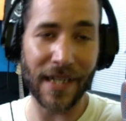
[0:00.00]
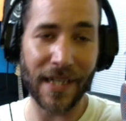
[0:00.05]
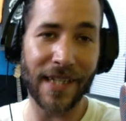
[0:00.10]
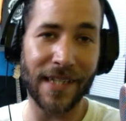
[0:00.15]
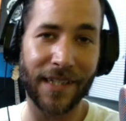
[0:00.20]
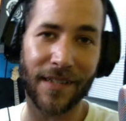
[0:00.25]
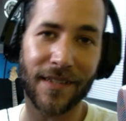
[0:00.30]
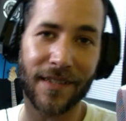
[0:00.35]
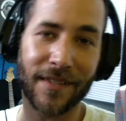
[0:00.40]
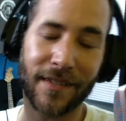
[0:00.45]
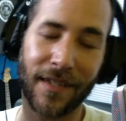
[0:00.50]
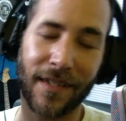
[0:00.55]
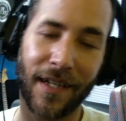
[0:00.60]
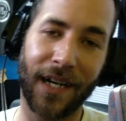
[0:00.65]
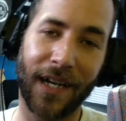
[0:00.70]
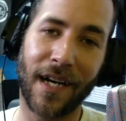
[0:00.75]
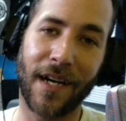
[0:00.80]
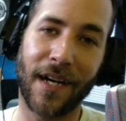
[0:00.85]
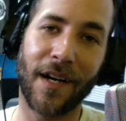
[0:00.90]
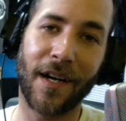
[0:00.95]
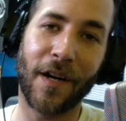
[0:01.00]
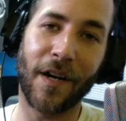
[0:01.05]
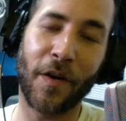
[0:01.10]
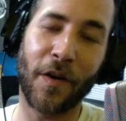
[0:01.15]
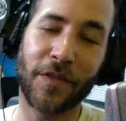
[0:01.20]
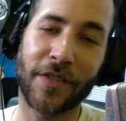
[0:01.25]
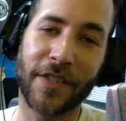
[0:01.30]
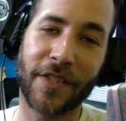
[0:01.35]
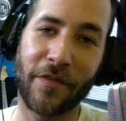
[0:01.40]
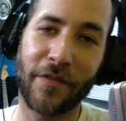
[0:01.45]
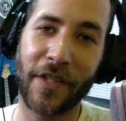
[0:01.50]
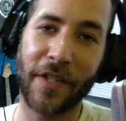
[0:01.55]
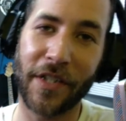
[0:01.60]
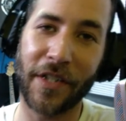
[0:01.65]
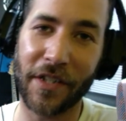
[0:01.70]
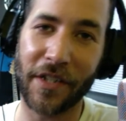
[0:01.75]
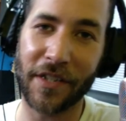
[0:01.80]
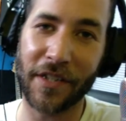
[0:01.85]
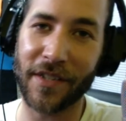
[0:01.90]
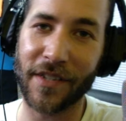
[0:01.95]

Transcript: Is uh, wholesale vendors.